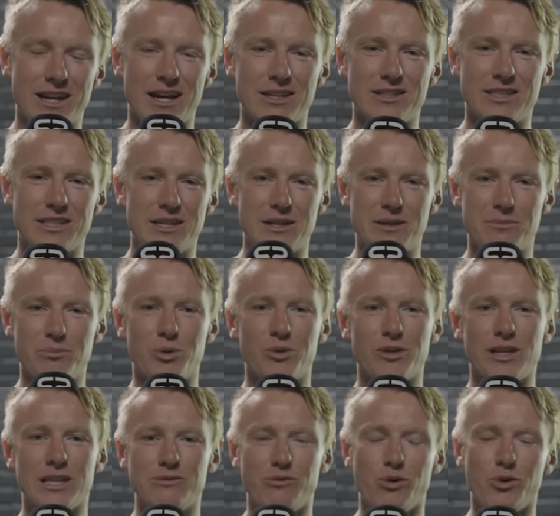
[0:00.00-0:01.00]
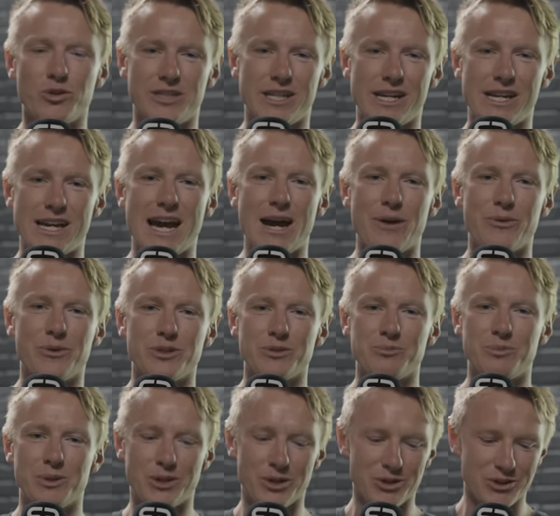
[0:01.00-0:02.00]
I did it in more or less 48 hours
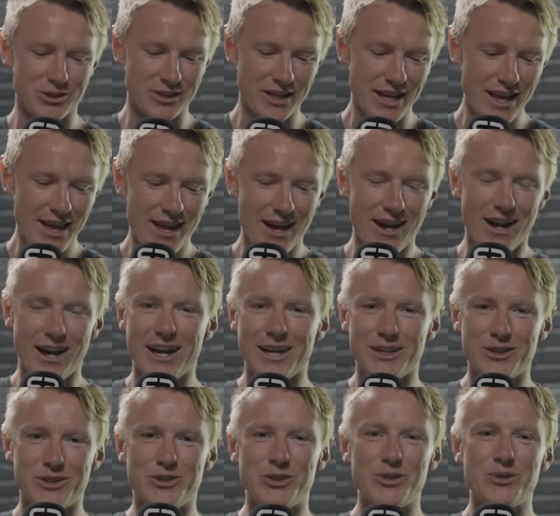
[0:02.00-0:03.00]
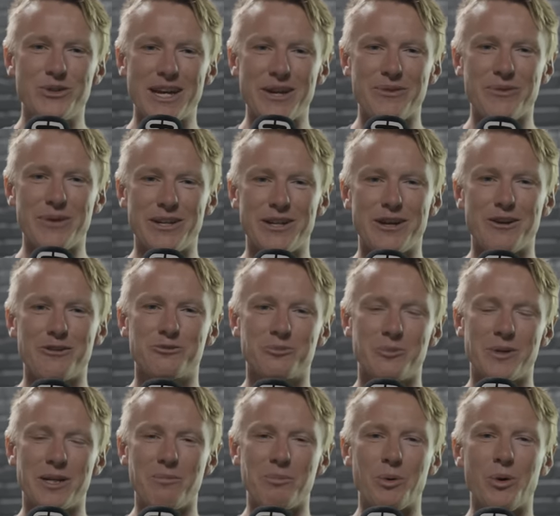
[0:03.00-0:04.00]
because I had a 2-day window
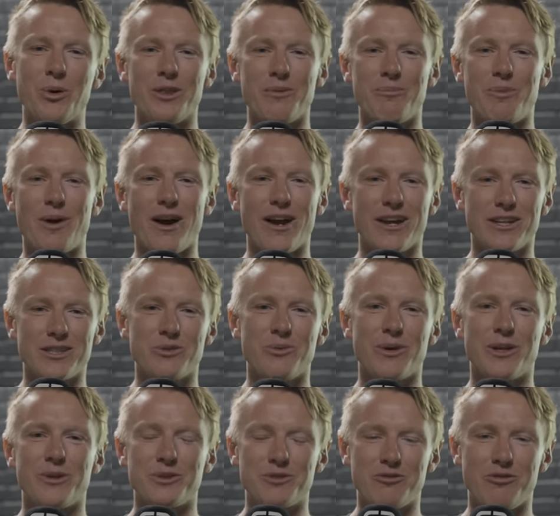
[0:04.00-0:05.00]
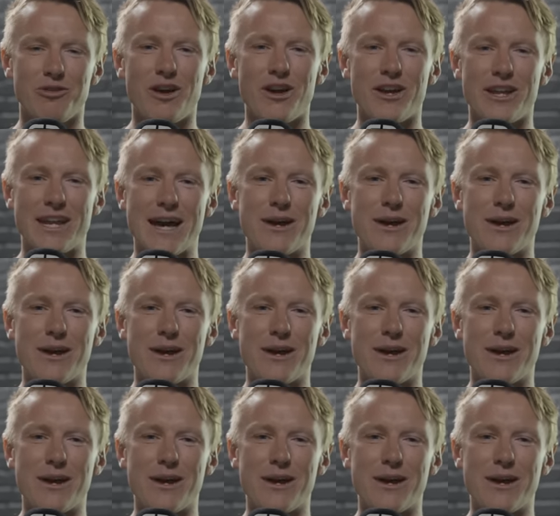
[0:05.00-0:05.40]
from when I bought the bike to when I was flying